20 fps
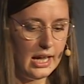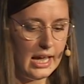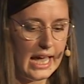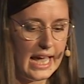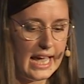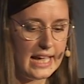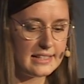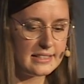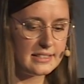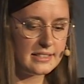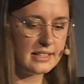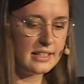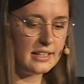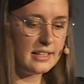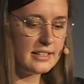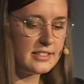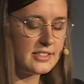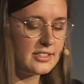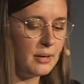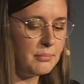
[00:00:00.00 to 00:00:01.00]
And
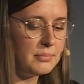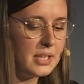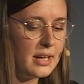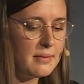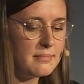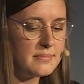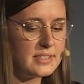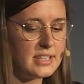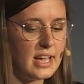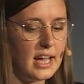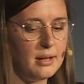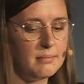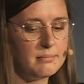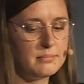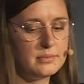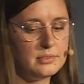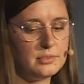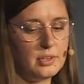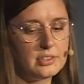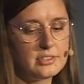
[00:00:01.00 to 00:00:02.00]
sometimes I'm
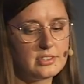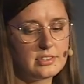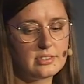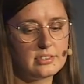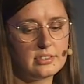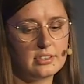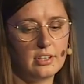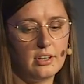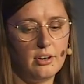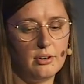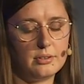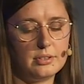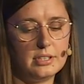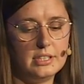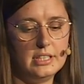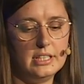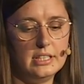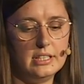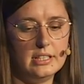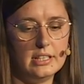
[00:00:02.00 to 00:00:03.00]
not
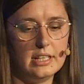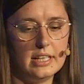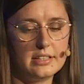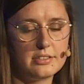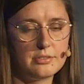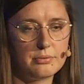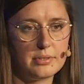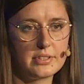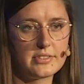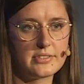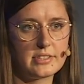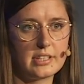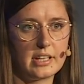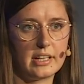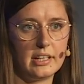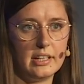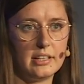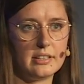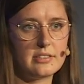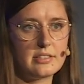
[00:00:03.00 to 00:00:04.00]
only interested
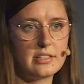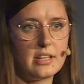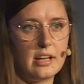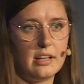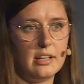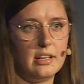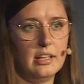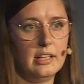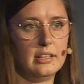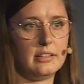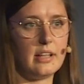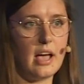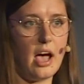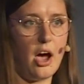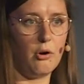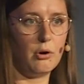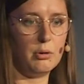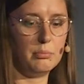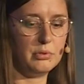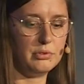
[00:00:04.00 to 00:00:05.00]
it in
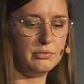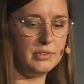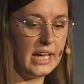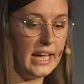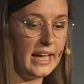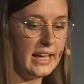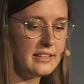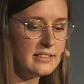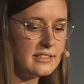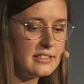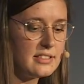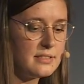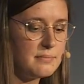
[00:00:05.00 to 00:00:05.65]
how a movie ends,